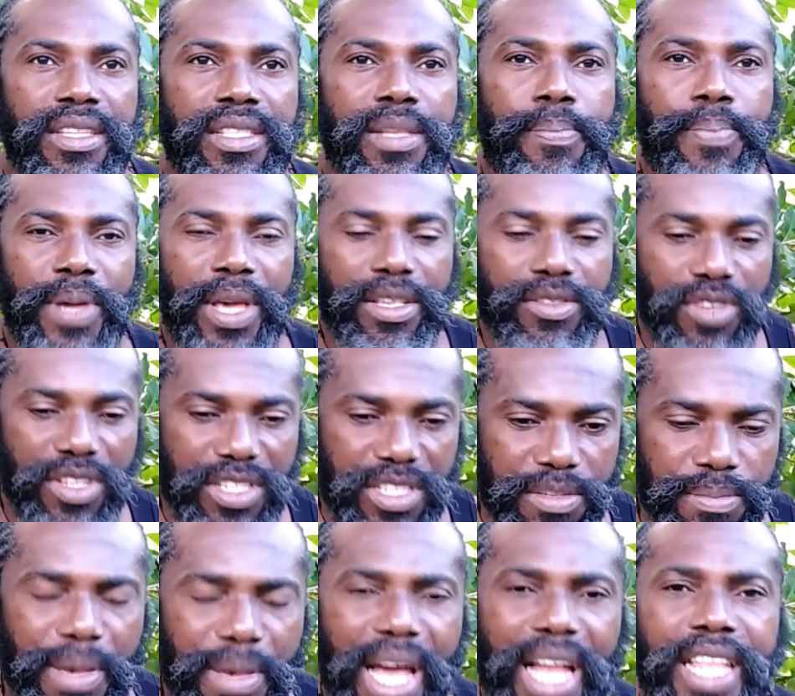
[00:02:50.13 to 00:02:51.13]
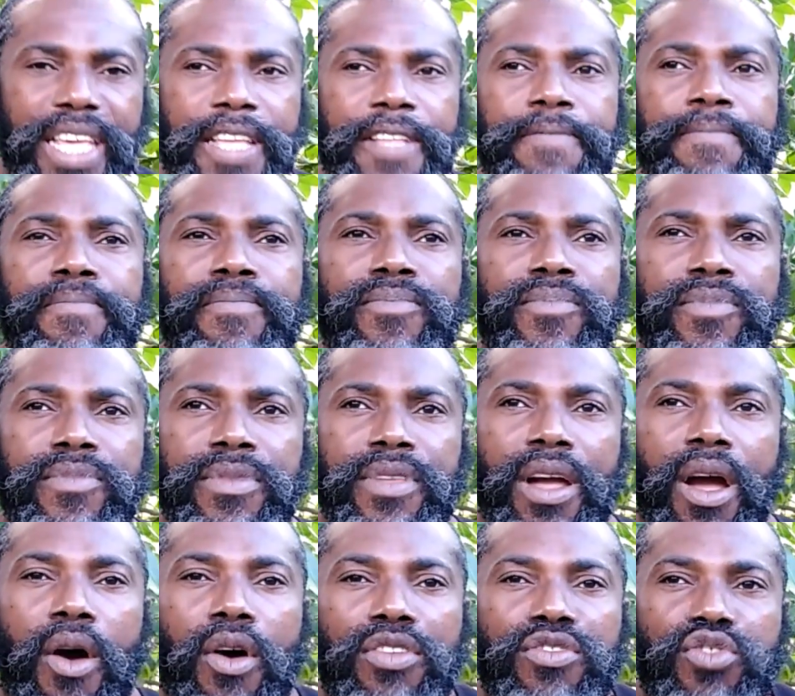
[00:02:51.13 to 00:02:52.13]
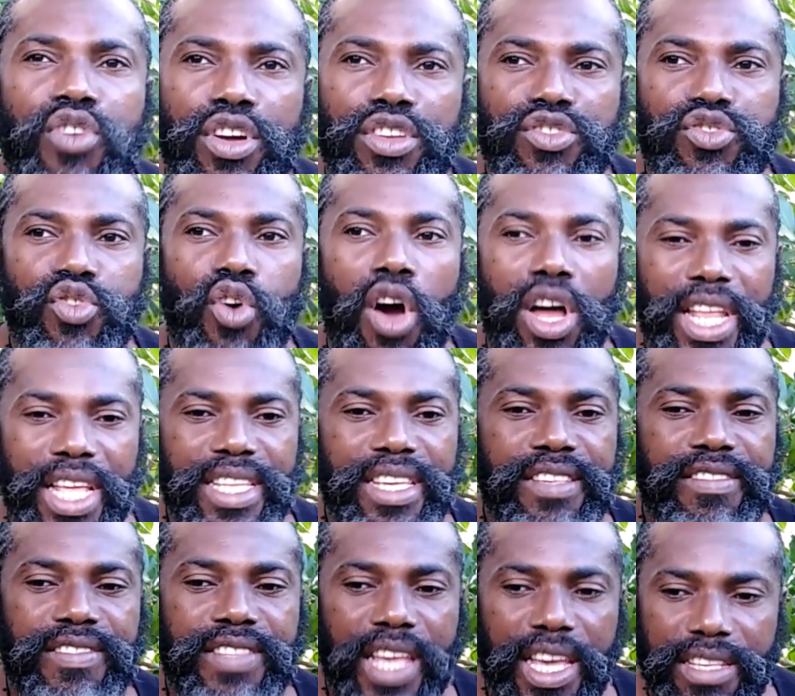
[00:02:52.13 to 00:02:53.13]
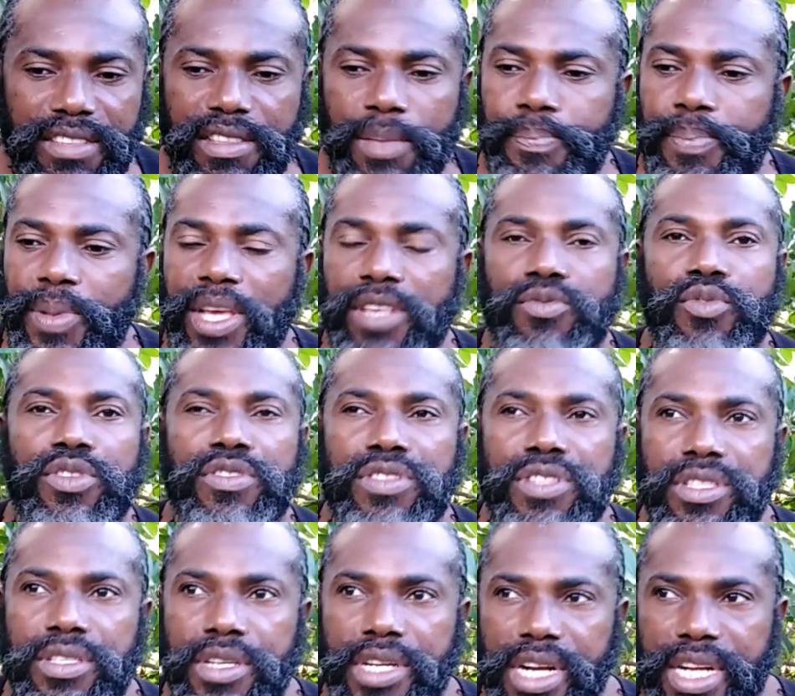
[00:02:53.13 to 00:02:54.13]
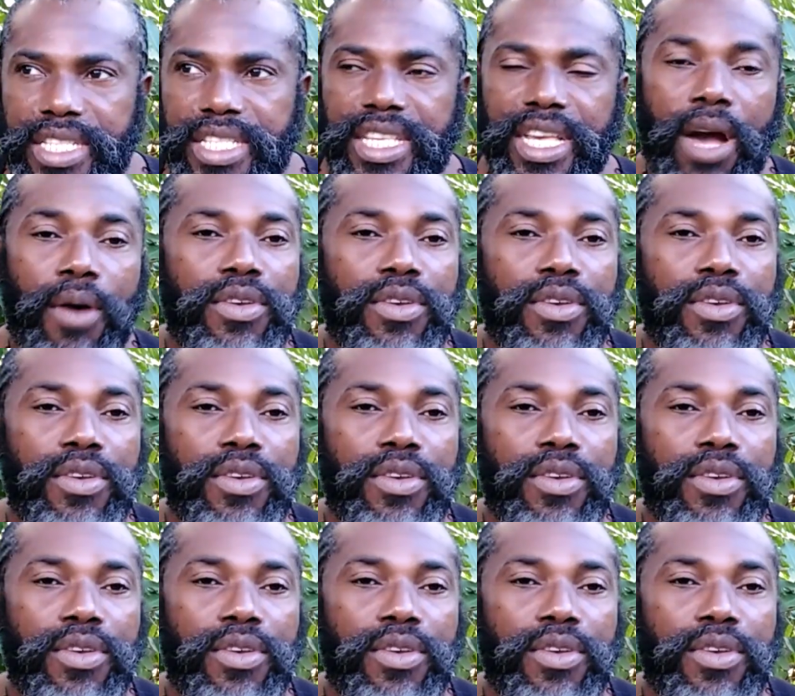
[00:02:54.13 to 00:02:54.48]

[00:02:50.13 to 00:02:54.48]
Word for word: The place was smelly. I was going through all of these things. The place was dirty.